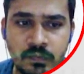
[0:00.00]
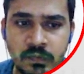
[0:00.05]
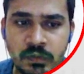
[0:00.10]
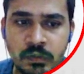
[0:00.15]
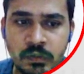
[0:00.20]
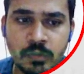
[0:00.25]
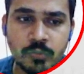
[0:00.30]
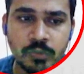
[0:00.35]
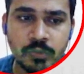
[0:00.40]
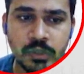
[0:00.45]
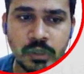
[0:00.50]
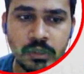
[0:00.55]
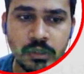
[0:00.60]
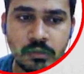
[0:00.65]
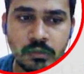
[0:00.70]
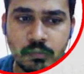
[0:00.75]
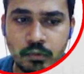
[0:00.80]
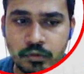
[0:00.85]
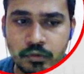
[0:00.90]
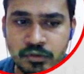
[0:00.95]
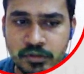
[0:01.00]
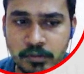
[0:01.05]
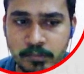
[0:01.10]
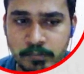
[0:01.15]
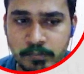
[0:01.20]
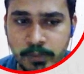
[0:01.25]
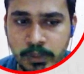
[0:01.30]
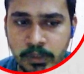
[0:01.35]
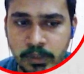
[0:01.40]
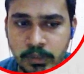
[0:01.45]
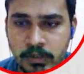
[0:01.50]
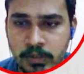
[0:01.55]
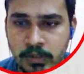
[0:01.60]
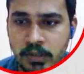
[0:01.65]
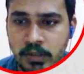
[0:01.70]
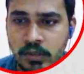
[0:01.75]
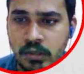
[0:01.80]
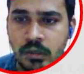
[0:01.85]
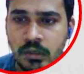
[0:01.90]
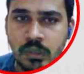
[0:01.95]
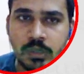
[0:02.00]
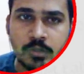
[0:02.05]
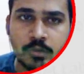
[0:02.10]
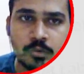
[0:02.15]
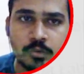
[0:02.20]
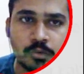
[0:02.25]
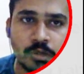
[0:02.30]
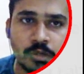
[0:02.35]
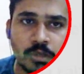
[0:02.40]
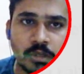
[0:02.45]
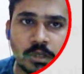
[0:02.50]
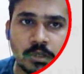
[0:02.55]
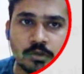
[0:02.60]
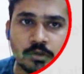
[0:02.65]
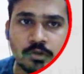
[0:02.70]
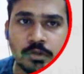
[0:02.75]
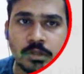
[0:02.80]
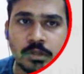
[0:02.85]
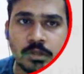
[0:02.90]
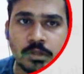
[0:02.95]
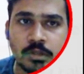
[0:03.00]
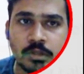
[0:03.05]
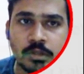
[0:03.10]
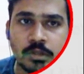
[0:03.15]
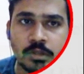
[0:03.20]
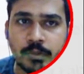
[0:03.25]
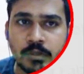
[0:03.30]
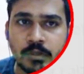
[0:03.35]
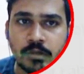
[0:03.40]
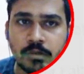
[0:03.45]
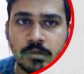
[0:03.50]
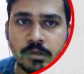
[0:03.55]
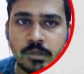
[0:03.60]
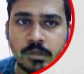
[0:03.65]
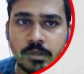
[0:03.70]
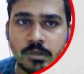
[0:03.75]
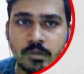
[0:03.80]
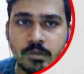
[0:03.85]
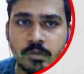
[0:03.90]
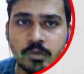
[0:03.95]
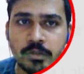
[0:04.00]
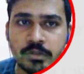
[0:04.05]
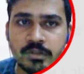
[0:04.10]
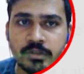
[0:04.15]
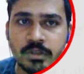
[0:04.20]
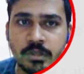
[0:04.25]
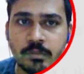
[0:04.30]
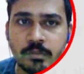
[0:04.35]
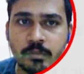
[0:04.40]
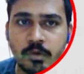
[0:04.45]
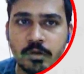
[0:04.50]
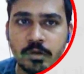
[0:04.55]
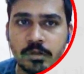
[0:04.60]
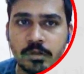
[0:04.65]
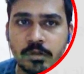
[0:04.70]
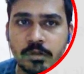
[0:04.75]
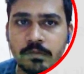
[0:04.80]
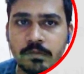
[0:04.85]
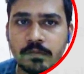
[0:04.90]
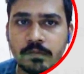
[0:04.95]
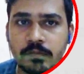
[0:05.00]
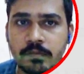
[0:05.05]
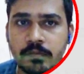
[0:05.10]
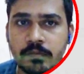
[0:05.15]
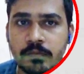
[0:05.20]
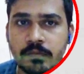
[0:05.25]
Now, to get it more simply, you can actually compare the OSI model